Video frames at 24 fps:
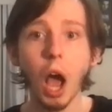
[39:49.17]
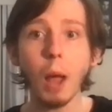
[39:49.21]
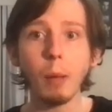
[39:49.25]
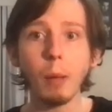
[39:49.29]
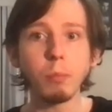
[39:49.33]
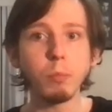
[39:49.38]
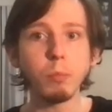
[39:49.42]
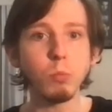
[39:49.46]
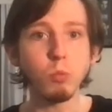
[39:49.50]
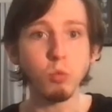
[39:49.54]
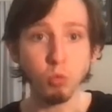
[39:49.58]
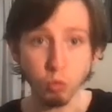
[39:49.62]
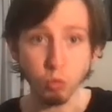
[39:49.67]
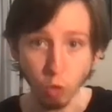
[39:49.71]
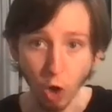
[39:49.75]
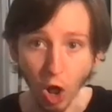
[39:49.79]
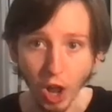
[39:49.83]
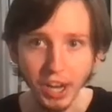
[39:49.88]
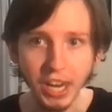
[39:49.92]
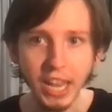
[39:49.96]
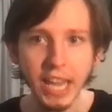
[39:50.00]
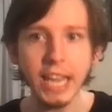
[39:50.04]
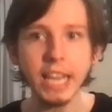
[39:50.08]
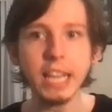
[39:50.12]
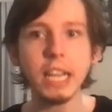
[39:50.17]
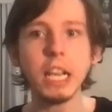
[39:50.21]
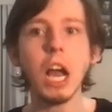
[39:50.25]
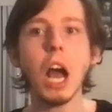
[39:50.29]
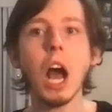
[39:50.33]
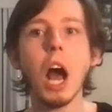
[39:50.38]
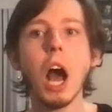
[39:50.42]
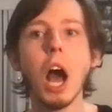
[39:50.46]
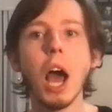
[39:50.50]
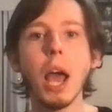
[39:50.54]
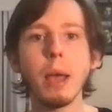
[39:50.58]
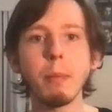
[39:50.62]
I'm running,
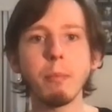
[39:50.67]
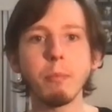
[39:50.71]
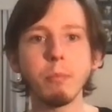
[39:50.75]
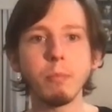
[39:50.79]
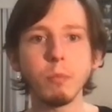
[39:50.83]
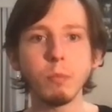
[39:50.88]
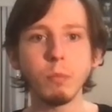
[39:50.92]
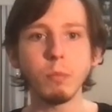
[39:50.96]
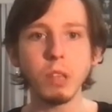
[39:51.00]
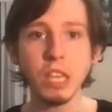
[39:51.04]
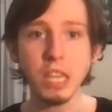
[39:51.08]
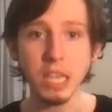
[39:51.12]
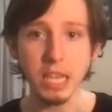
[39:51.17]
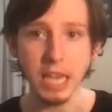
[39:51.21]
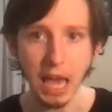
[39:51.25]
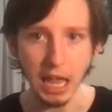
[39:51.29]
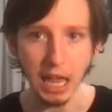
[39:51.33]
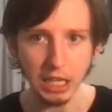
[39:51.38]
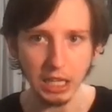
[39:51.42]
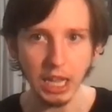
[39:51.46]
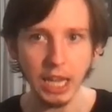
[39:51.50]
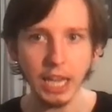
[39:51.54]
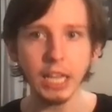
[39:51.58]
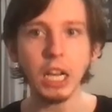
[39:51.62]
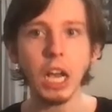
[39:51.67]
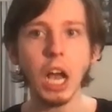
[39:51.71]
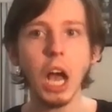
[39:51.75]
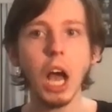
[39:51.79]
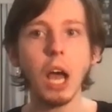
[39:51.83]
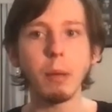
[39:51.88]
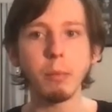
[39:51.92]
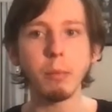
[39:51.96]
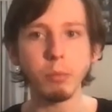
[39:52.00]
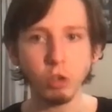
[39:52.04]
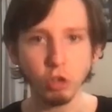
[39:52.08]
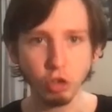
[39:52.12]
I'm yelling,
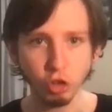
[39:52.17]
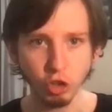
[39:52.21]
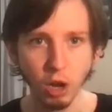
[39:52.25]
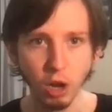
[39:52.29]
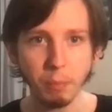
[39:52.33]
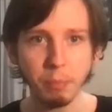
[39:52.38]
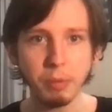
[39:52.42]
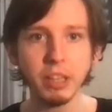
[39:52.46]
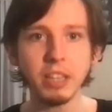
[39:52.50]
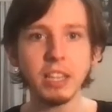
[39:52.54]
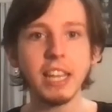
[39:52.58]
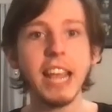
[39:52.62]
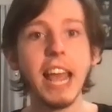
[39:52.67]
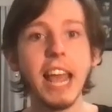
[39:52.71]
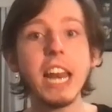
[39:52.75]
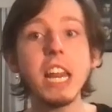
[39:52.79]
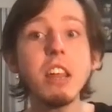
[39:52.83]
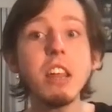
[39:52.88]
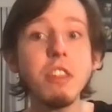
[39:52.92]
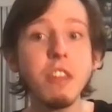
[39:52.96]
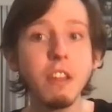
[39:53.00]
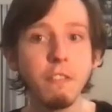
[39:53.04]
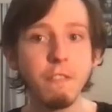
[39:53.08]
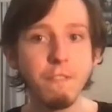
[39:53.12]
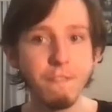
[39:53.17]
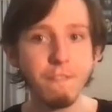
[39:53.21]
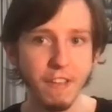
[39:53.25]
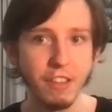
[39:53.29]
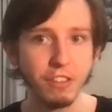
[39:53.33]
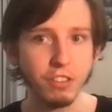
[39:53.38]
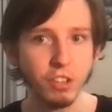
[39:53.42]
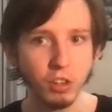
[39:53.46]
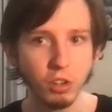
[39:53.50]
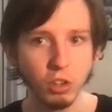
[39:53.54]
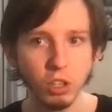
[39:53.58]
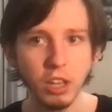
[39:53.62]
I'm jumping, like anything
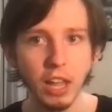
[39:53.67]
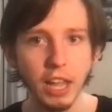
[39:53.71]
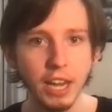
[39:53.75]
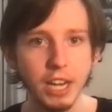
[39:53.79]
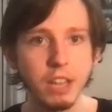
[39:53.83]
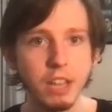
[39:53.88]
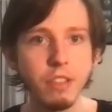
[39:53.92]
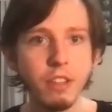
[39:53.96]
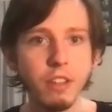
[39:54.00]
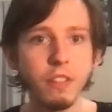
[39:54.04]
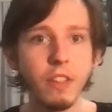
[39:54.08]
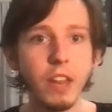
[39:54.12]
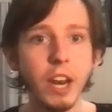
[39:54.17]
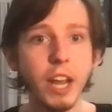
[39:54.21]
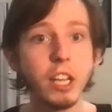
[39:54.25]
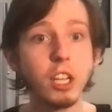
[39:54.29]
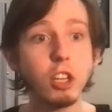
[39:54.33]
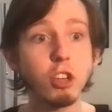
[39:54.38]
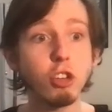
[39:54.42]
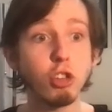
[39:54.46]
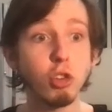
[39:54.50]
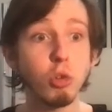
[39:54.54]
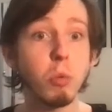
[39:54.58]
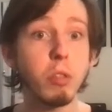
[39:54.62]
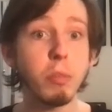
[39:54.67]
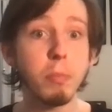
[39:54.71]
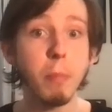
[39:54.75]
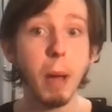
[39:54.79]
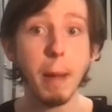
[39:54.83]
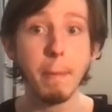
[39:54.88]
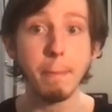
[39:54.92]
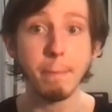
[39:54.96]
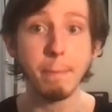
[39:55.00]
physical, anything that I can do with my